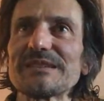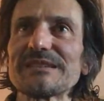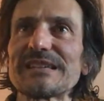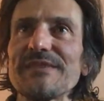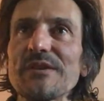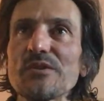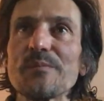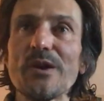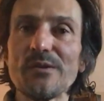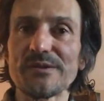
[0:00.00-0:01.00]
giving you
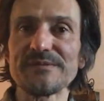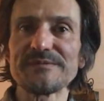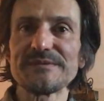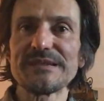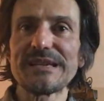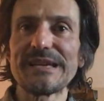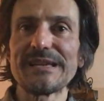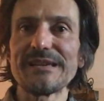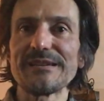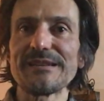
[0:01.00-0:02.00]
power.
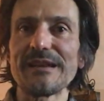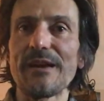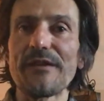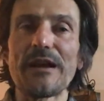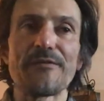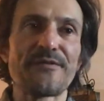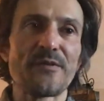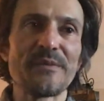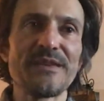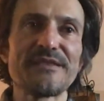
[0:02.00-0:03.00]

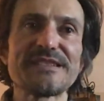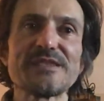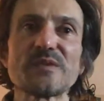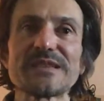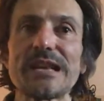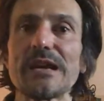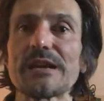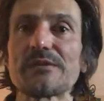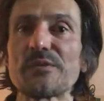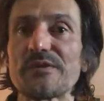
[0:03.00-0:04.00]
For me, this is what I
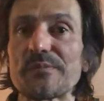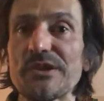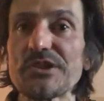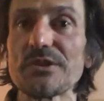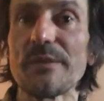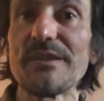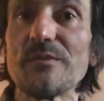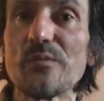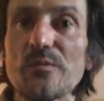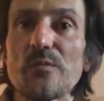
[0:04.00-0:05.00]
like with the pressure. I mean,
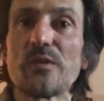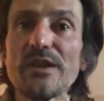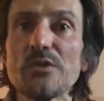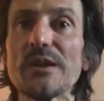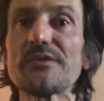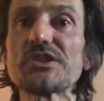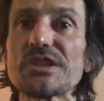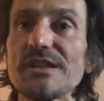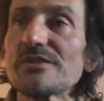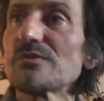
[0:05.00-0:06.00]
when you have the
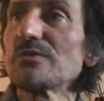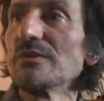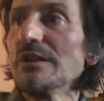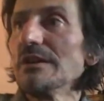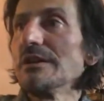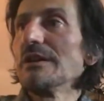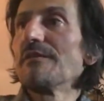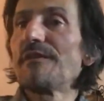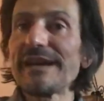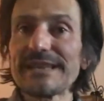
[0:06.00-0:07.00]
chance to
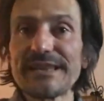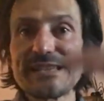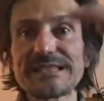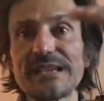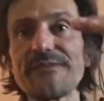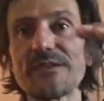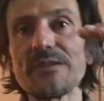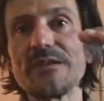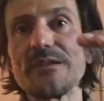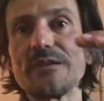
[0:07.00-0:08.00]
fight at this
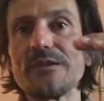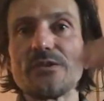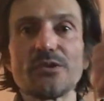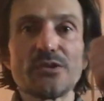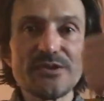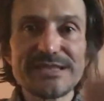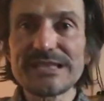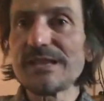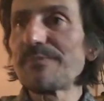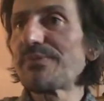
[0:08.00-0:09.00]
level, you don't
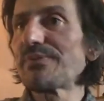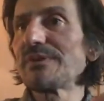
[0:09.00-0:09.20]
sleep.